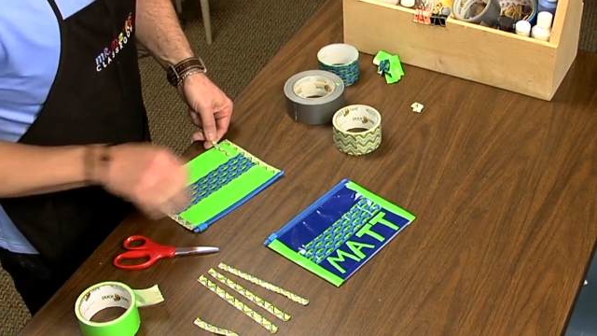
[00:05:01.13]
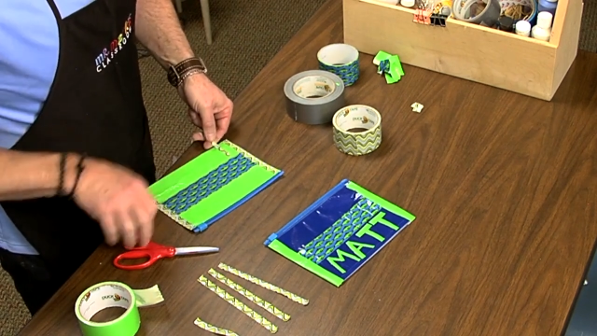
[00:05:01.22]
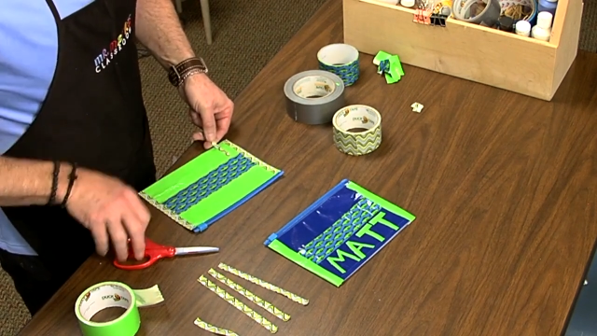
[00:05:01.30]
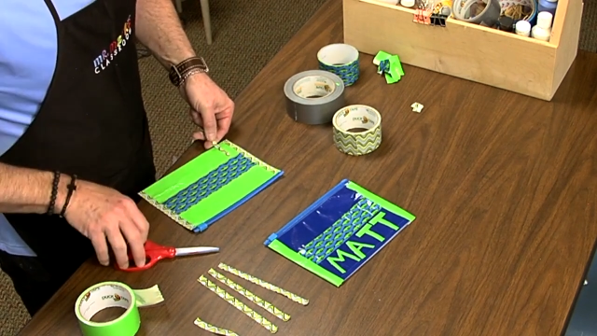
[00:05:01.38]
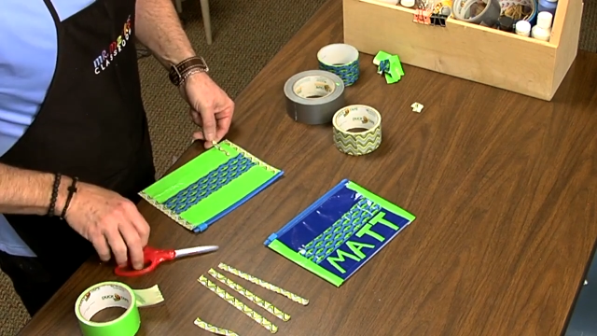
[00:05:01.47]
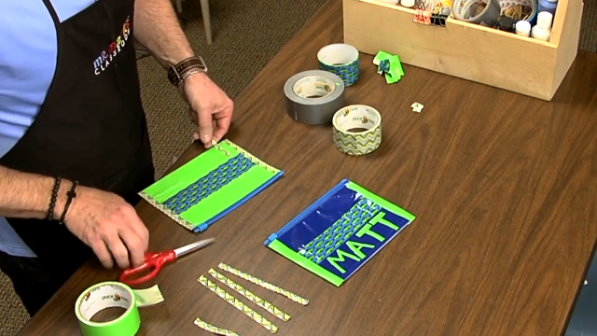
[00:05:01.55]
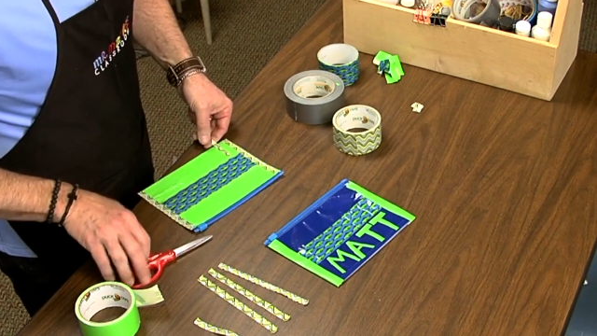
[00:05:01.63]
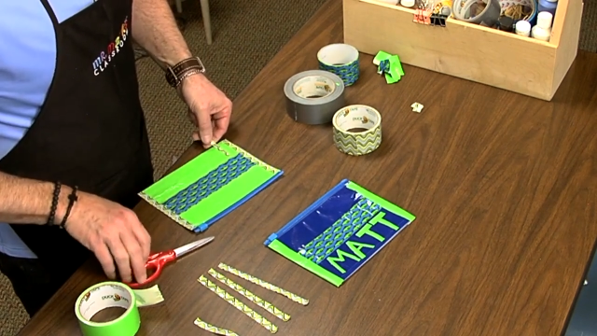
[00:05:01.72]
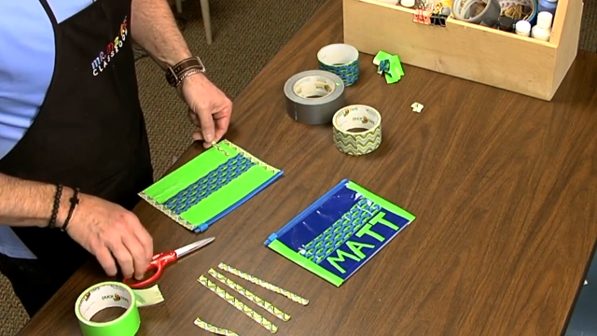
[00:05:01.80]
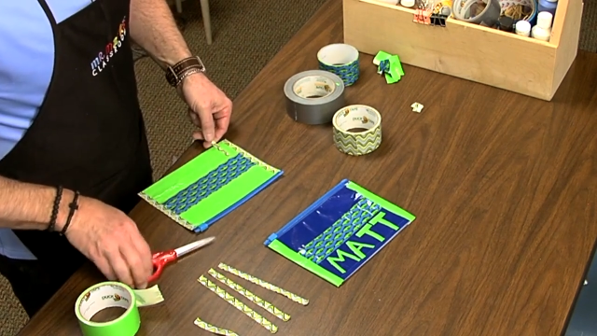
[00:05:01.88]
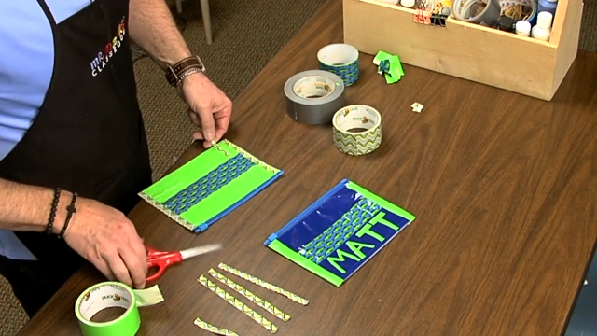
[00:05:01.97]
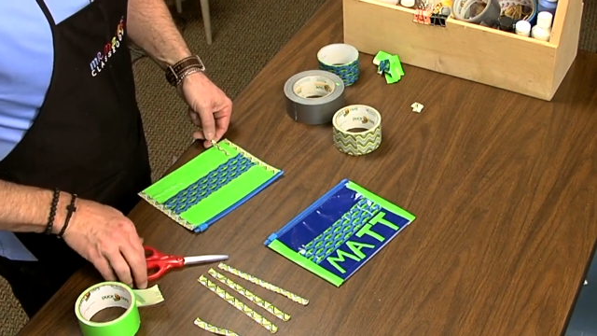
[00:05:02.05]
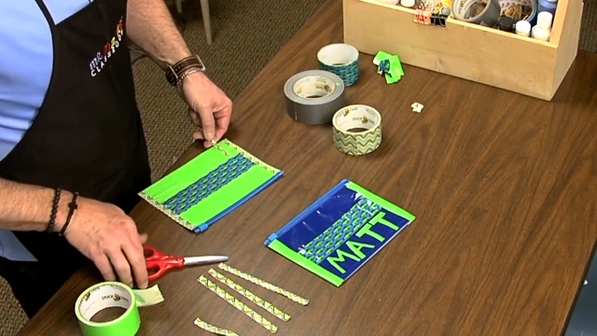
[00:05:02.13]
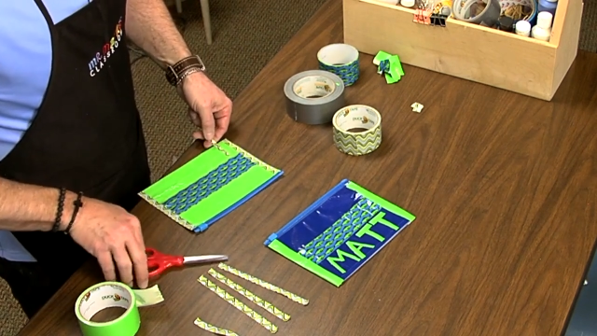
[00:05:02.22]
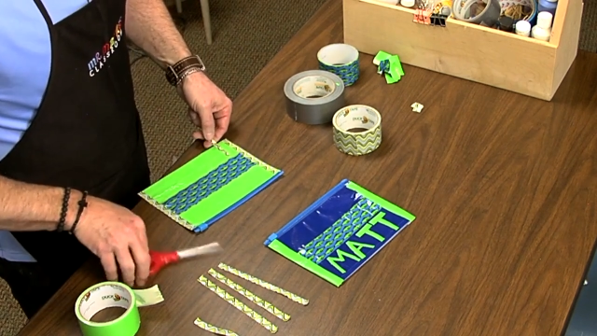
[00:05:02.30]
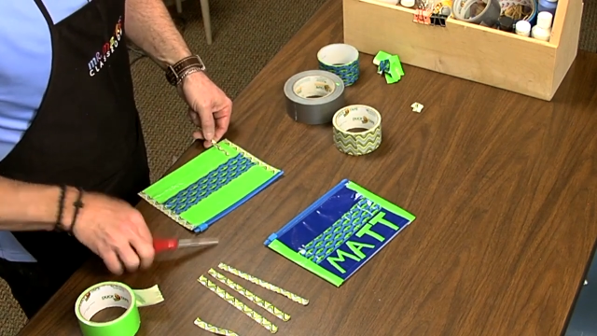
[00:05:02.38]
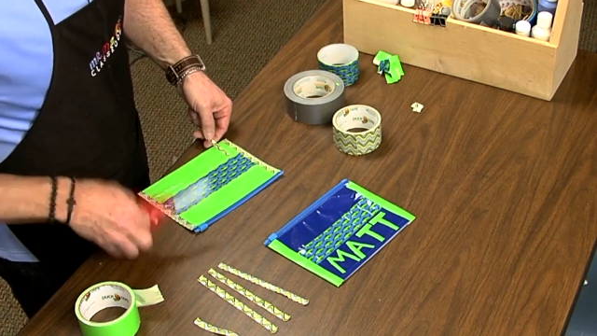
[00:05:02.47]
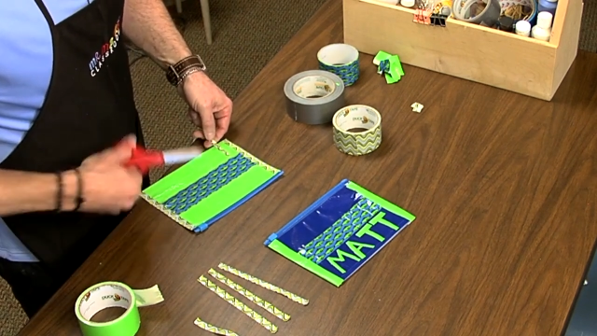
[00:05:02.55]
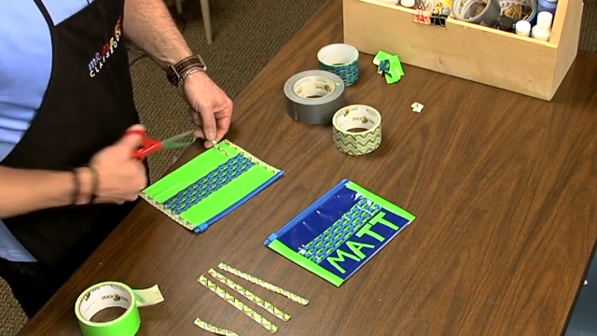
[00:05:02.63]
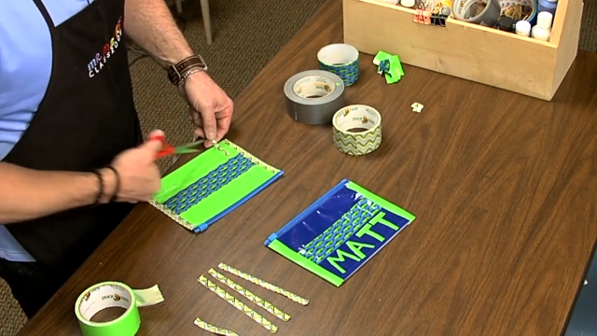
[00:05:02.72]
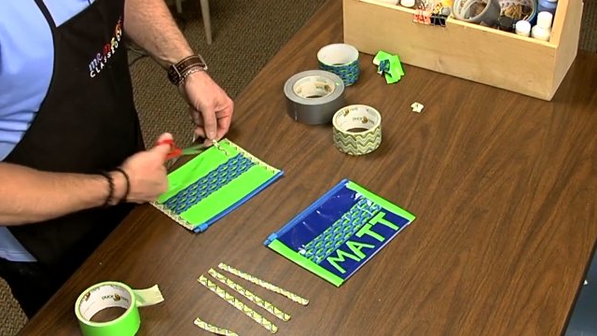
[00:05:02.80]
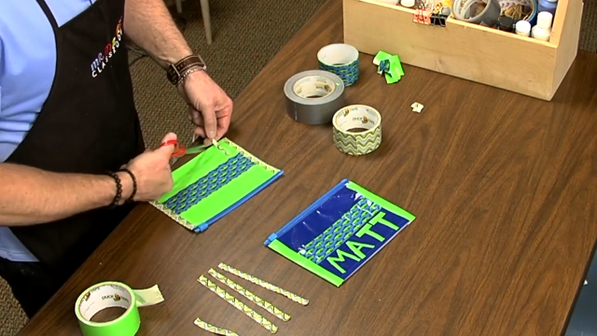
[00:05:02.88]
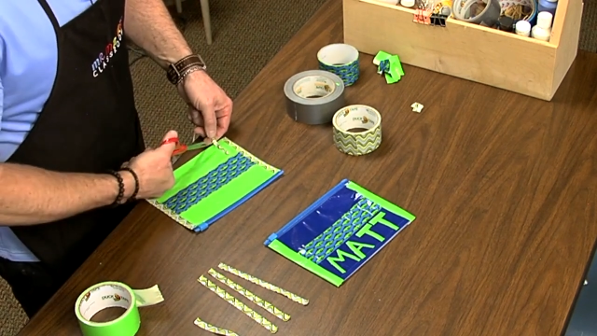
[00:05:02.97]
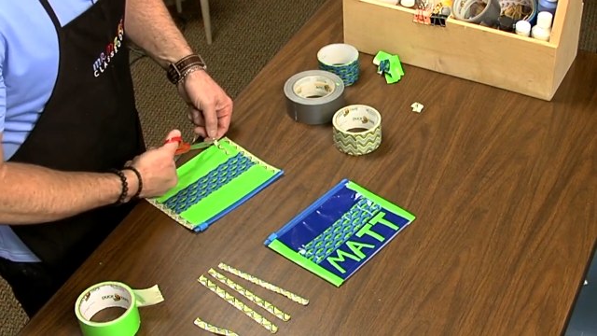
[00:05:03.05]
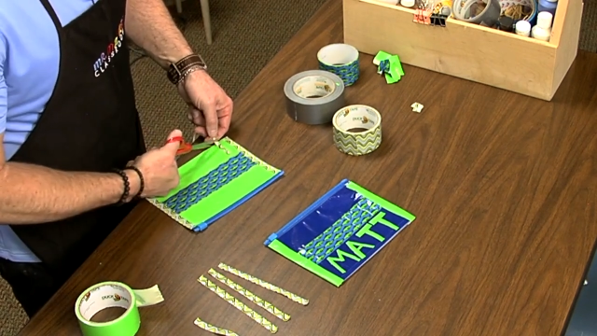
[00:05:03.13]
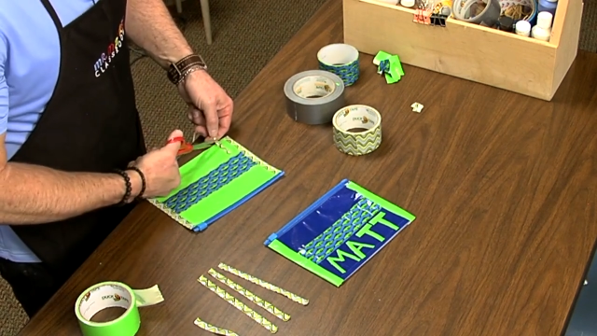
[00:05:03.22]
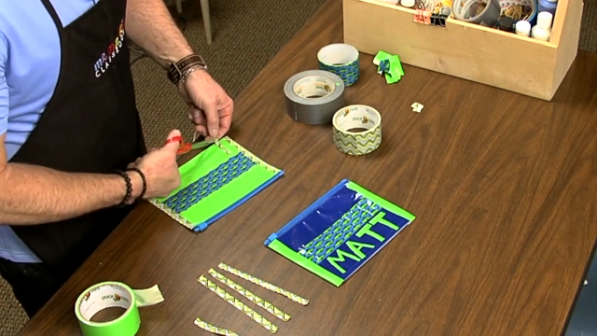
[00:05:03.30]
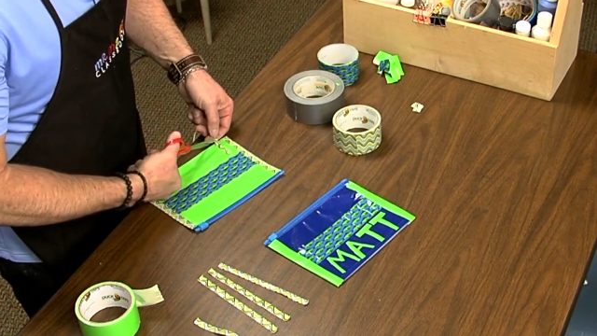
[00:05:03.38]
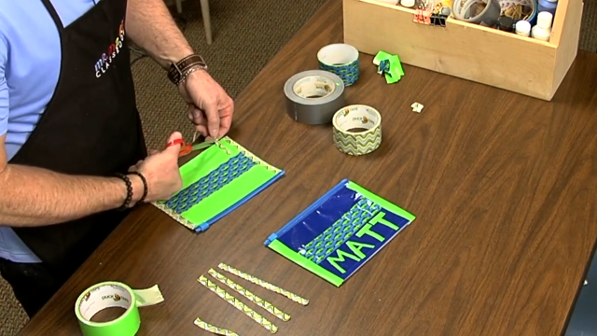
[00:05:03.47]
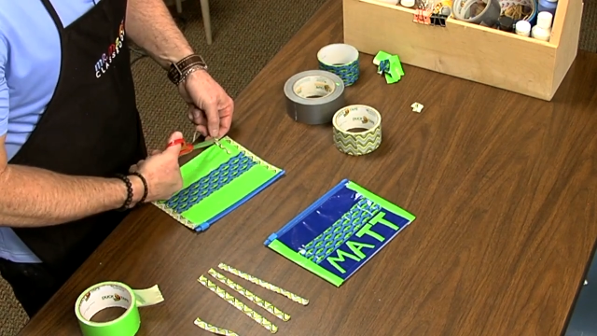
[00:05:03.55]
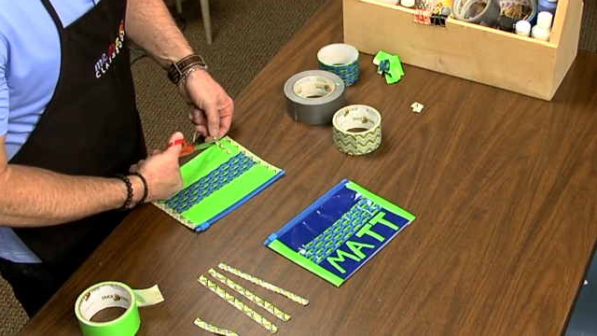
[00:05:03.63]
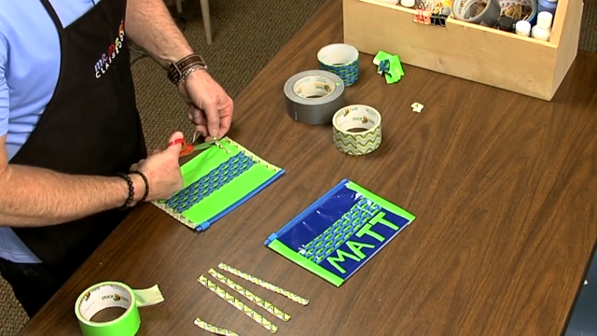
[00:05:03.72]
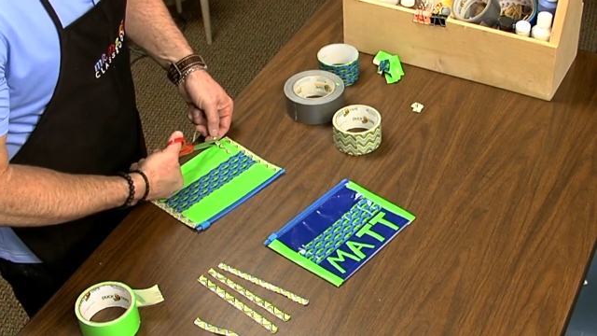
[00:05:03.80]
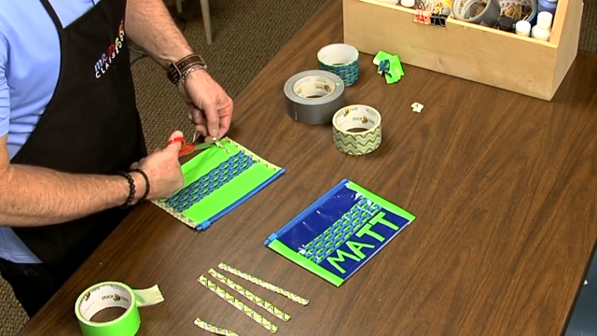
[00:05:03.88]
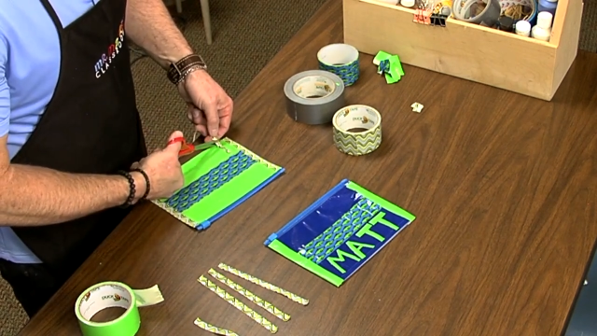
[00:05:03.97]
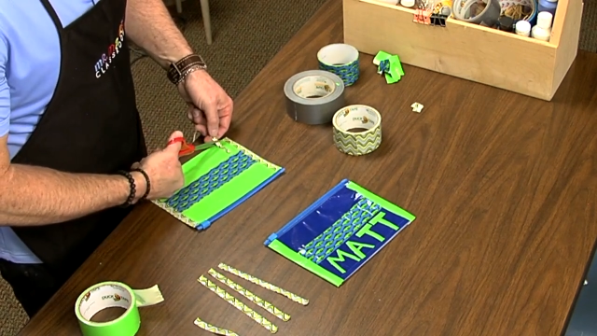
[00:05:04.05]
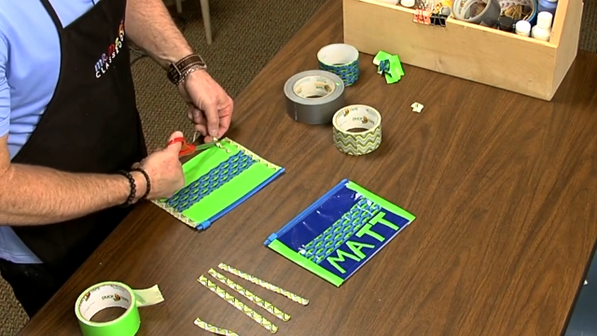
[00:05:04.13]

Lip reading: No face is visible, so there are no lips to read.